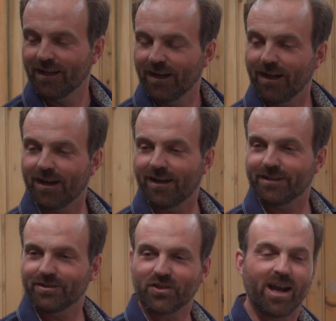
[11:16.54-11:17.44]
Oh,
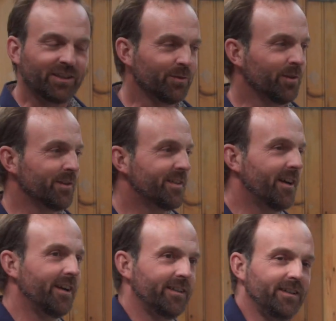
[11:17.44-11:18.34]
your tractor won't
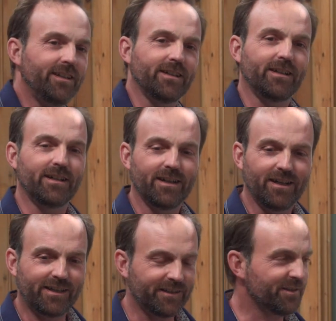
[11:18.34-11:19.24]
start. Here,
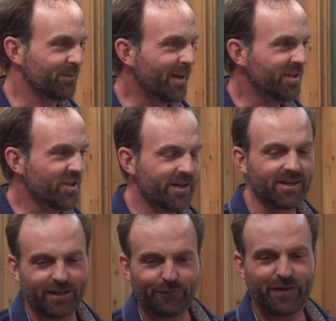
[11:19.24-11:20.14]
I got this wrench
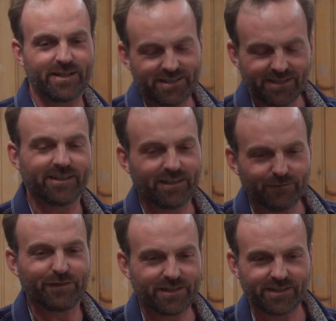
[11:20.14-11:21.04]
here. It fits.
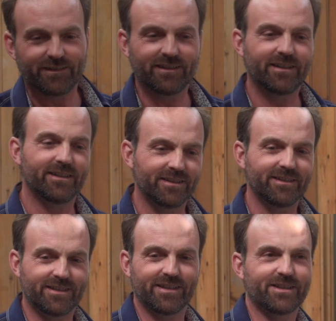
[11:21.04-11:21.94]
I'll fix it.
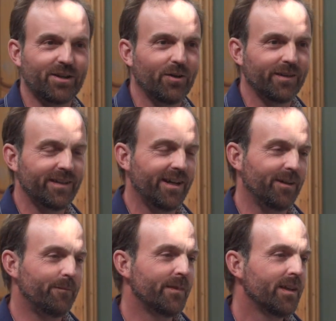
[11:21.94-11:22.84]
It's going
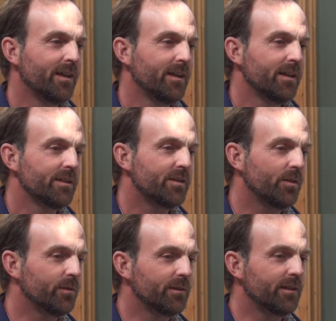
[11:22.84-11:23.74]
now."
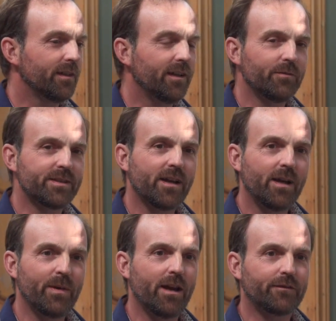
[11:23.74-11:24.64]
So it was
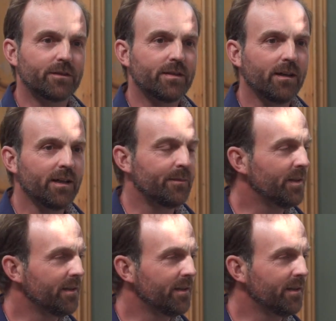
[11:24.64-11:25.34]
time after time.